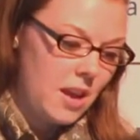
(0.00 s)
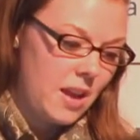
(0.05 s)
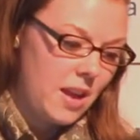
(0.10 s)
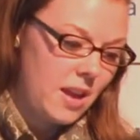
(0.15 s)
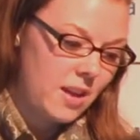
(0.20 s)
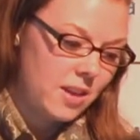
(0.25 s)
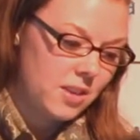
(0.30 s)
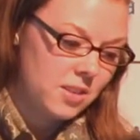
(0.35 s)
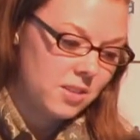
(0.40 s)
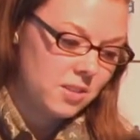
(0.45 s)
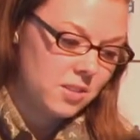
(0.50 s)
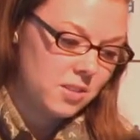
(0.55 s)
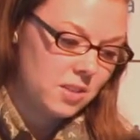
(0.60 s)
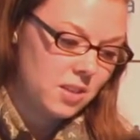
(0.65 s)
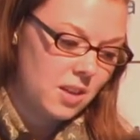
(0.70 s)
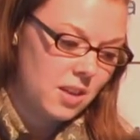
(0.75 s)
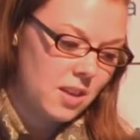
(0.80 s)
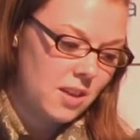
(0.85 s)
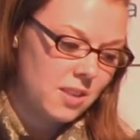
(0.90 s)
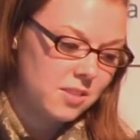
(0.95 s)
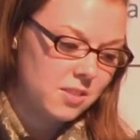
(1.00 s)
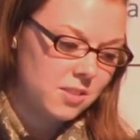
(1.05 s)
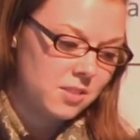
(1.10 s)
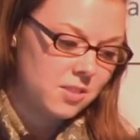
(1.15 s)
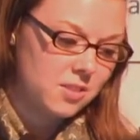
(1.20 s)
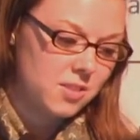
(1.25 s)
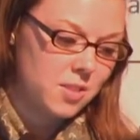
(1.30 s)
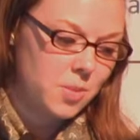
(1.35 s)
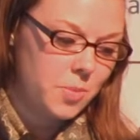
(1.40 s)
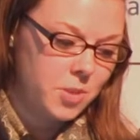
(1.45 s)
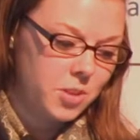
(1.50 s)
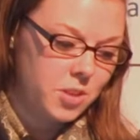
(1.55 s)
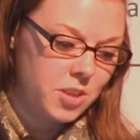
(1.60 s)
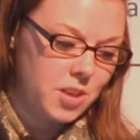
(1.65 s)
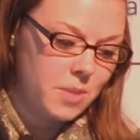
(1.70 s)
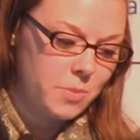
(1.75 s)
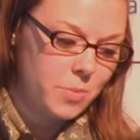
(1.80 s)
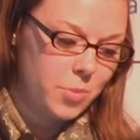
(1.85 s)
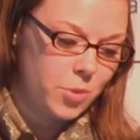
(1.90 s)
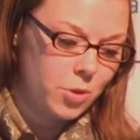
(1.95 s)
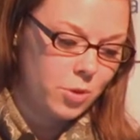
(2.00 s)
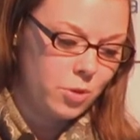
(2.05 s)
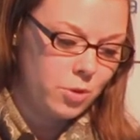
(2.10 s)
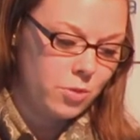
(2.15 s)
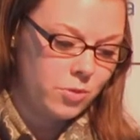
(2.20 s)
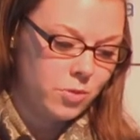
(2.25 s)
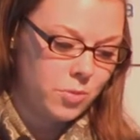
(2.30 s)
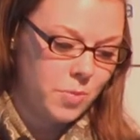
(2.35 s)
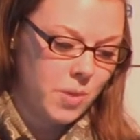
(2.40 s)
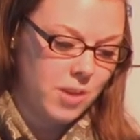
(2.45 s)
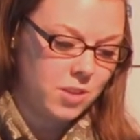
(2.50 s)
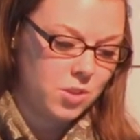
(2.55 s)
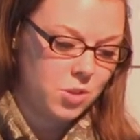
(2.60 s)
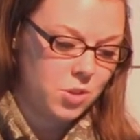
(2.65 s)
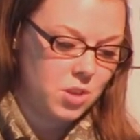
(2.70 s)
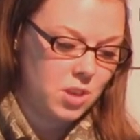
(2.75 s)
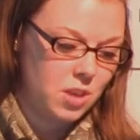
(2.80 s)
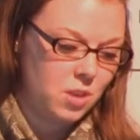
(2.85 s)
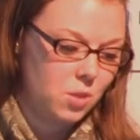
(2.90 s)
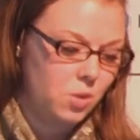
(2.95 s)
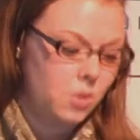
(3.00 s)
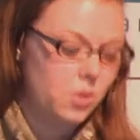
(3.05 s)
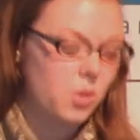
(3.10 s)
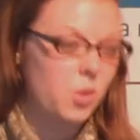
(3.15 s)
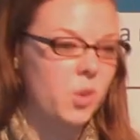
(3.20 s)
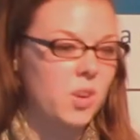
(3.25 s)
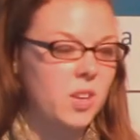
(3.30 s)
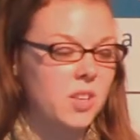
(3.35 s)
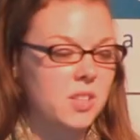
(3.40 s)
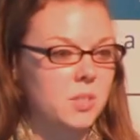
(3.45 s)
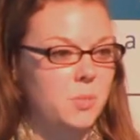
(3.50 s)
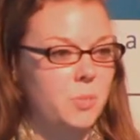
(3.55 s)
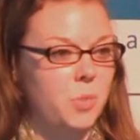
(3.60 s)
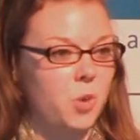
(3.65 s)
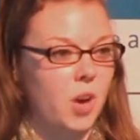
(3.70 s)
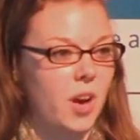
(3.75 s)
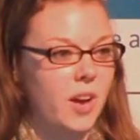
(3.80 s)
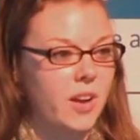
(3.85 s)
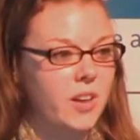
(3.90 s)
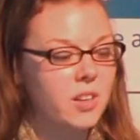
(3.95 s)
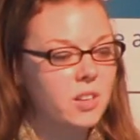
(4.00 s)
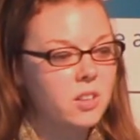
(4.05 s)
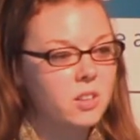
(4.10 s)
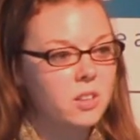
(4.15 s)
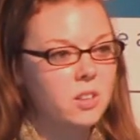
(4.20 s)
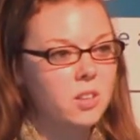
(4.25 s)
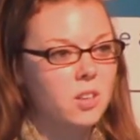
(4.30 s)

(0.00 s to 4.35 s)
And is stability improved by treating North Korea as a pariah?